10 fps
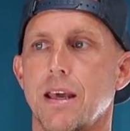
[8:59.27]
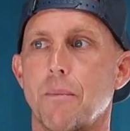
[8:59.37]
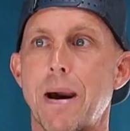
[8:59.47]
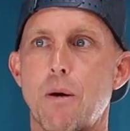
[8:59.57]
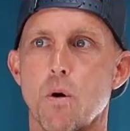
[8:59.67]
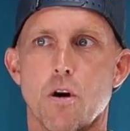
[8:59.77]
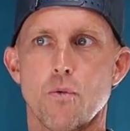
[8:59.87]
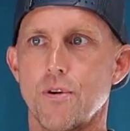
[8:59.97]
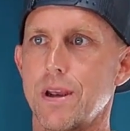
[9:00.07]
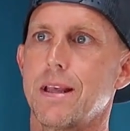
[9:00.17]
It might
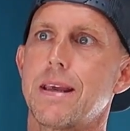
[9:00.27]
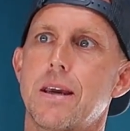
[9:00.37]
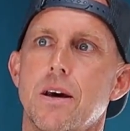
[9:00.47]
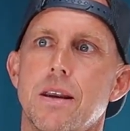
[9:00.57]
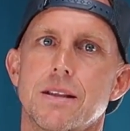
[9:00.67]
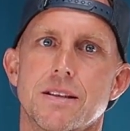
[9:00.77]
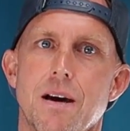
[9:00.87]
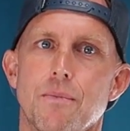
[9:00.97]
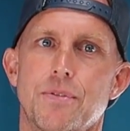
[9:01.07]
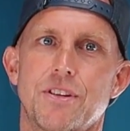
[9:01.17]
work really good in
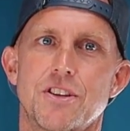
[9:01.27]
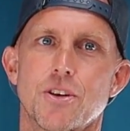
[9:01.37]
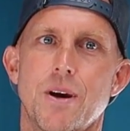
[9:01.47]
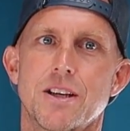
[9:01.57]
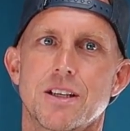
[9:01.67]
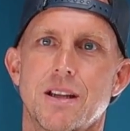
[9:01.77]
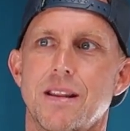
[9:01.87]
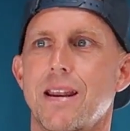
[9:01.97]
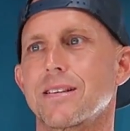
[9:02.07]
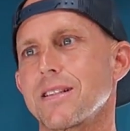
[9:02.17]
some situation, and
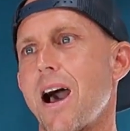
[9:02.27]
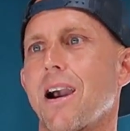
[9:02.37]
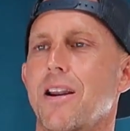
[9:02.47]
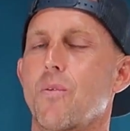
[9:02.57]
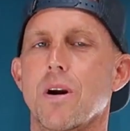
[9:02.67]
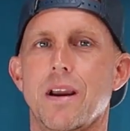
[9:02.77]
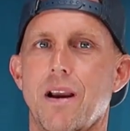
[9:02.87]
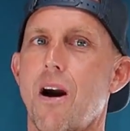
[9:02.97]
then it's not going to work